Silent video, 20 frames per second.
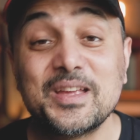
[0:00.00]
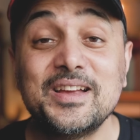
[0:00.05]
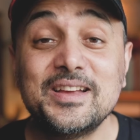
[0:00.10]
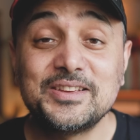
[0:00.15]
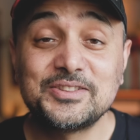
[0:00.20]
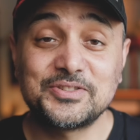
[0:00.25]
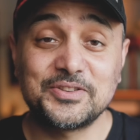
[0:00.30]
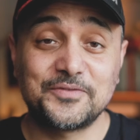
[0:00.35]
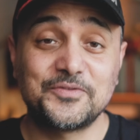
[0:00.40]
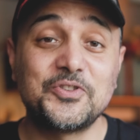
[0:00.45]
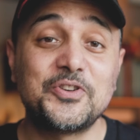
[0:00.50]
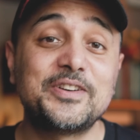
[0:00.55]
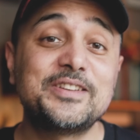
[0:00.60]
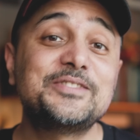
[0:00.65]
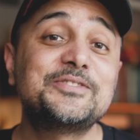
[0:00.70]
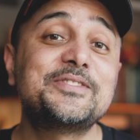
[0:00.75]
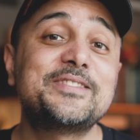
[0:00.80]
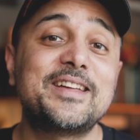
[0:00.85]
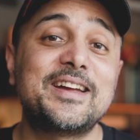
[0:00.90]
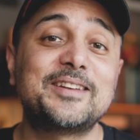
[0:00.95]
So if you're
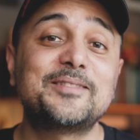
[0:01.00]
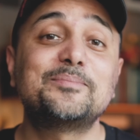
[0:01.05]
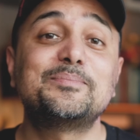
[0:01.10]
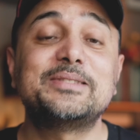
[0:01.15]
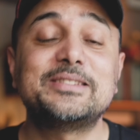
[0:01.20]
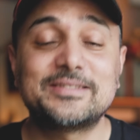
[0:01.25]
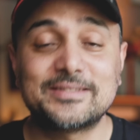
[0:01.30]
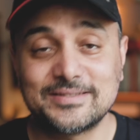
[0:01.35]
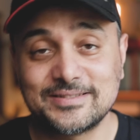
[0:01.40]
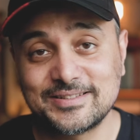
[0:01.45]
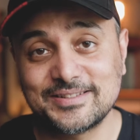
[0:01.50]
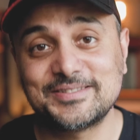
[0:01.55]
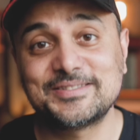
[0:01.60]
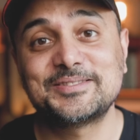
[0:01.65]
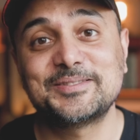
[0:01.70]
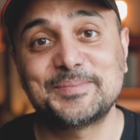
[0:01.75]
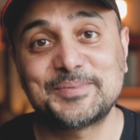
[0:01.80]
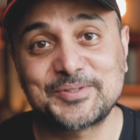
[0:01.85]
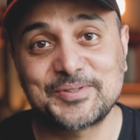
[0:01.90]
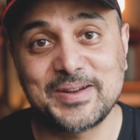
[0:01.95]
into that, please consider
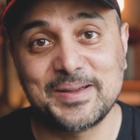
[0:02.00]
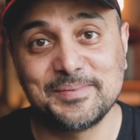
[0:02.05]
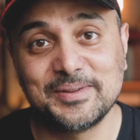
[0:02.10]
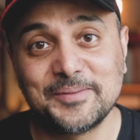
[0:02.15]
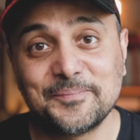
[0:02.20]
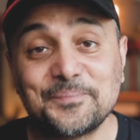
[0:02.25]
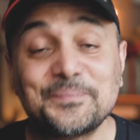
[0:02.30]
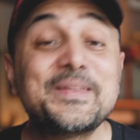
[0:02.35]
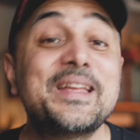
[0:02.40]
subscribing.